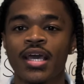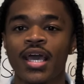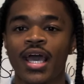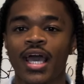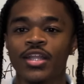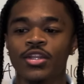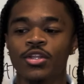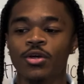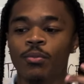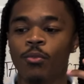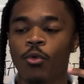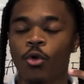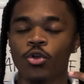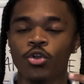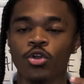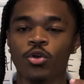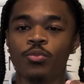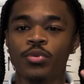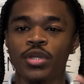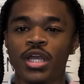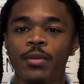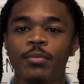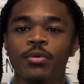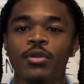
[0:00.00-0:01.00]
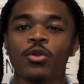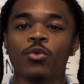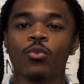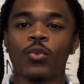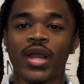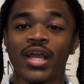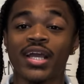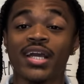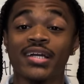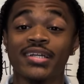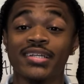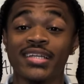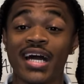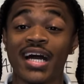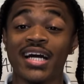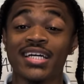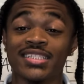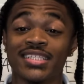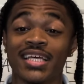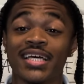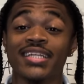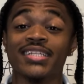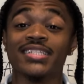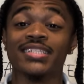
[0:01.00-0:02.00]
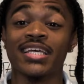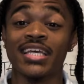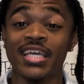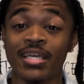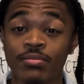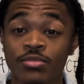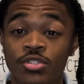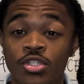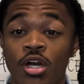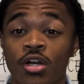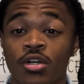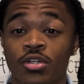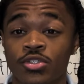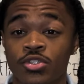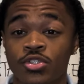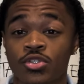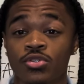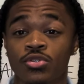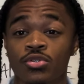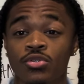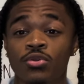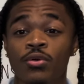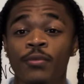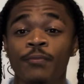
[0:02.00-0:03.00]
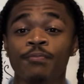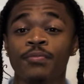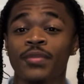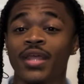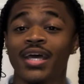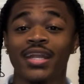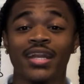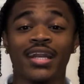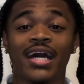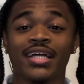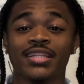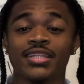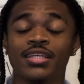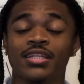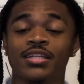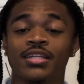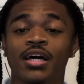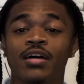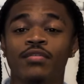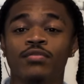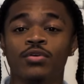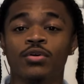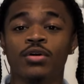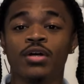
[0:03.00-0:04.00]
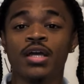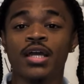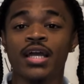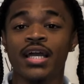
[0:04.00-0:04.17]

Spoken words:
and the more you'll be able to recognize that it's him talking to you and not the devil.